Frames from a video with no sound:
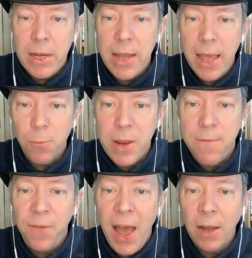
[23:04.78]
and
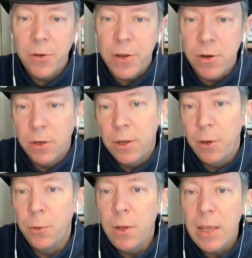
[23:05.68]
refactor your
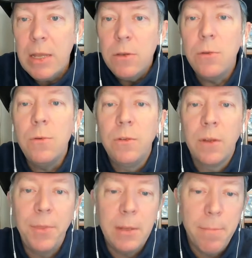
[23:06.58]
code into
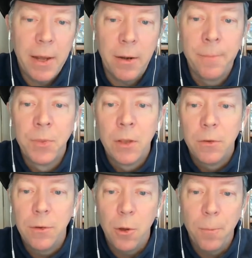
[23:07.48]
something better.
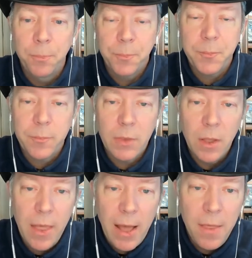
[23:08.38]
So
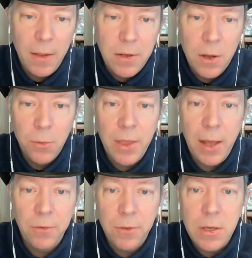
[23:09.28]
that, uh, you know
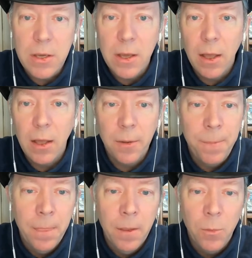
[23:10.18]
that's the uh,
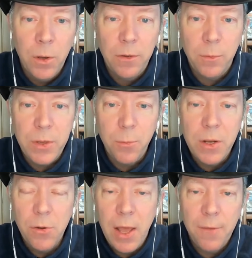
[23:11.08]
what is it? We, we
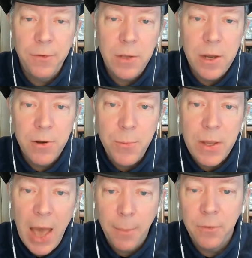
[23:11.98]
don't have security
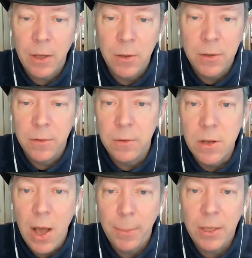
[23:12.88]
week AppSec,
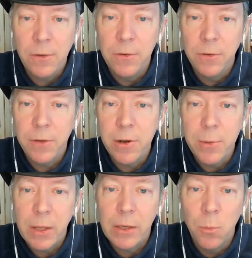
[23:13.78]
you know, application security
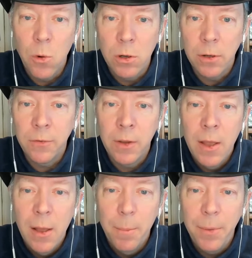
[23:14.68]
weekly awards,
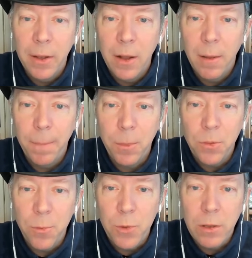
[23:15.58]
but um,
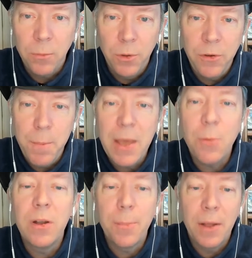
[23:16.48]
that we will just make
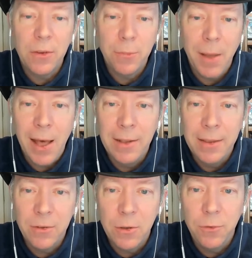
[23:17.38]
one up on the spot, and
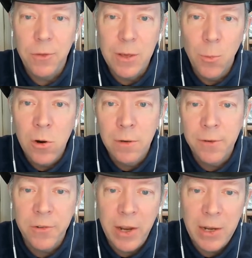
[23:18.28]
this goes to the award
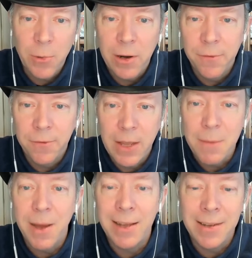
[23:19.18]
for January of
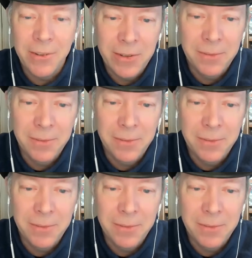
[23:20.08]
getting my attention.